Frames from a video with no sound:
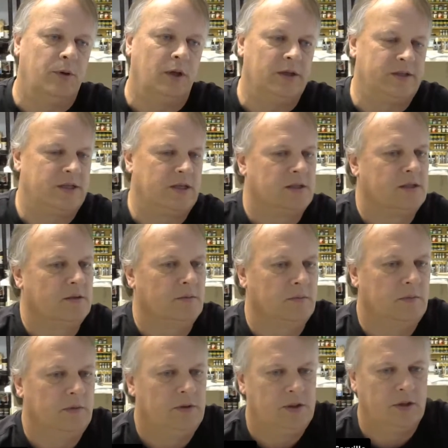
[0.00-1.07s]
pulley
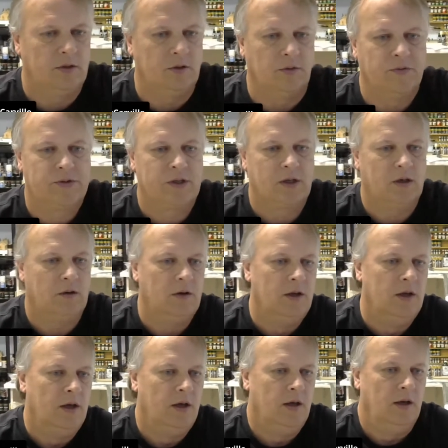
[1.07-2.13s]
system too. So
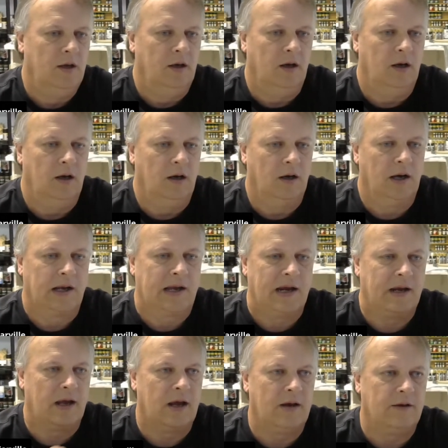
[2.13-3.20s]
I
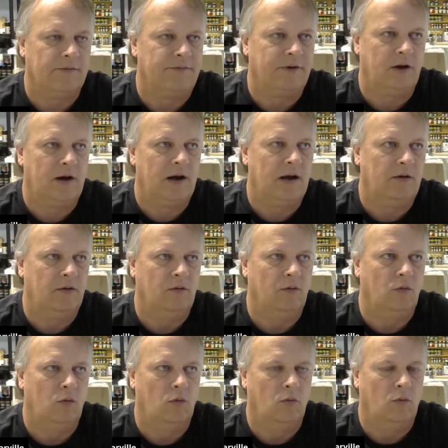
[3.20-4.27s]
kind of got to figure out
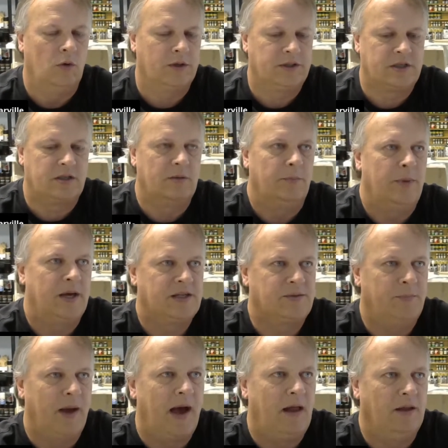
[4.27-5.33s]
what's the
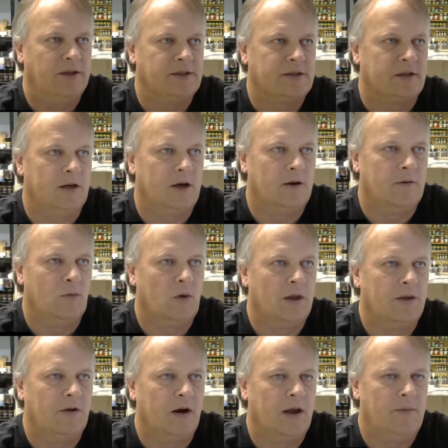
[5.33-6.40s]
best balance there,
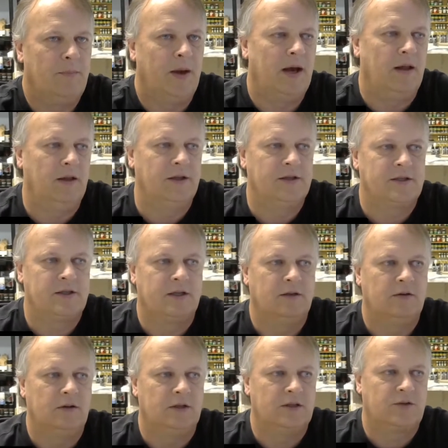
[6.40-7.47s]
whether I balance
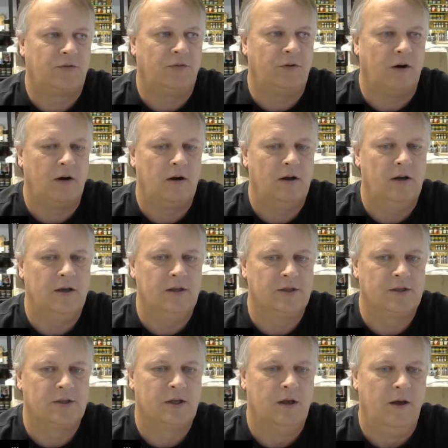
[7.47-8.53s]
it as far
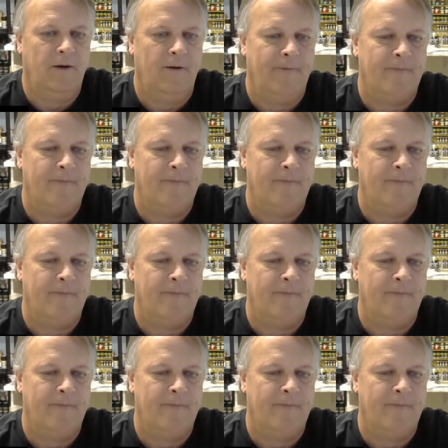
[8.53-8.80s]
as